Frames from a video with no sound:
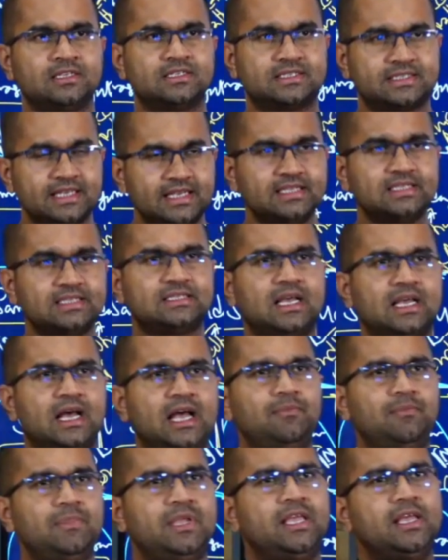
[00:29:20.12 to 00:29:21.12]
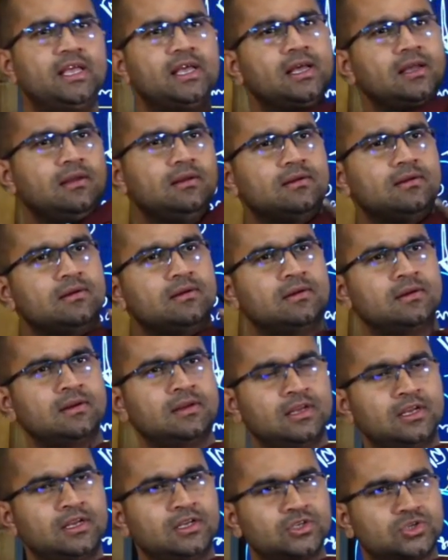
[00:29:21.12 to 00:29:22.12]
Since I am here,
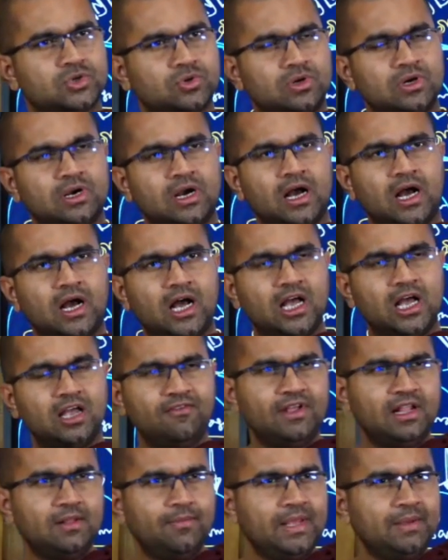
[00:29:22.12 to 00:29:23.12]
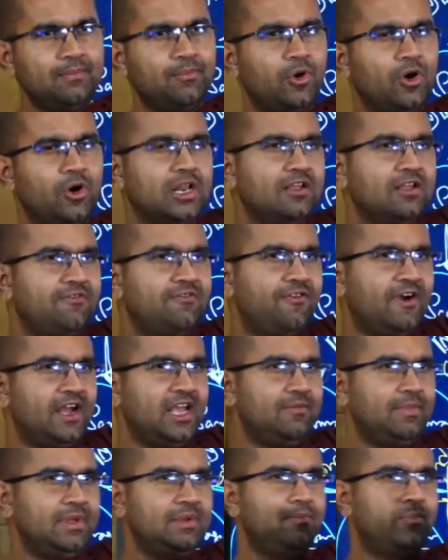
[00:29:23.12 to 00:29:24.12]
so I will be born. If
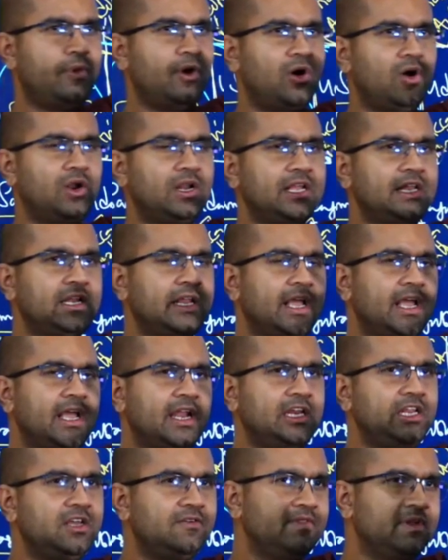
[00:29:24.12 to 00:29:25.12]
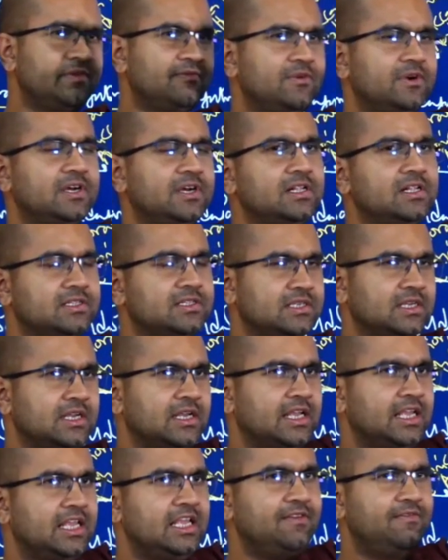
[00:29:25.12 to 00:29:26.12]
I will be born in any of the worlds,
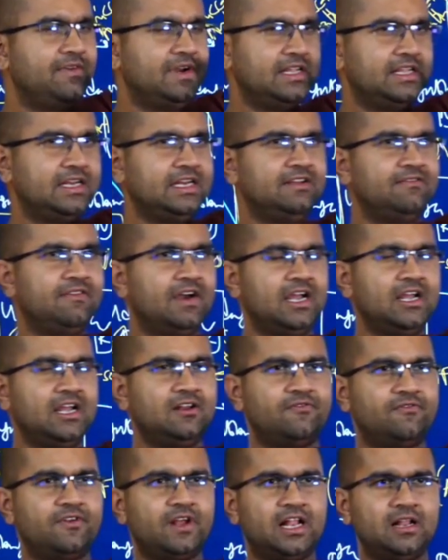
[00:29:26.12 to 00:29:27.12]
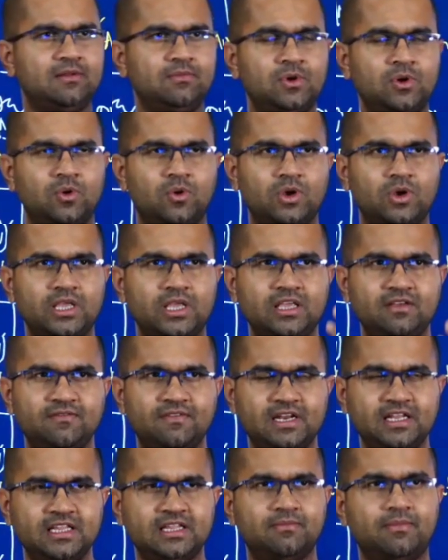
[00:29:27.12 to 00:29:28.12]
even in the divine realm or
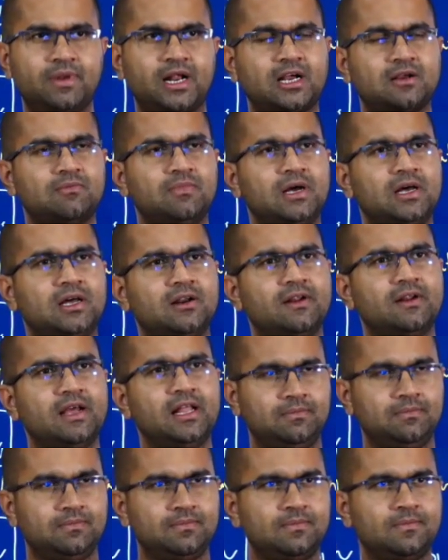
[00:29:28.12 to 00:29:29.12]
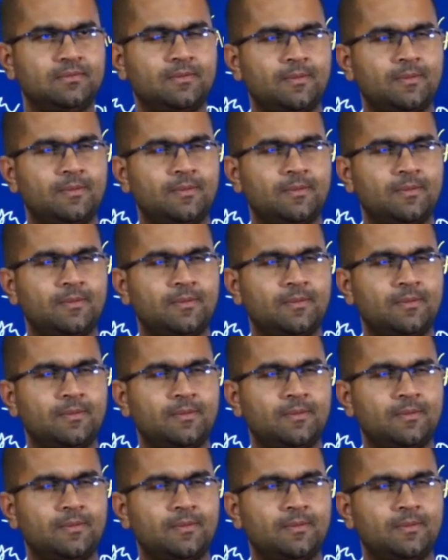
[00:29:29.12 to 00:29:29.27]
even in the Brahma realm,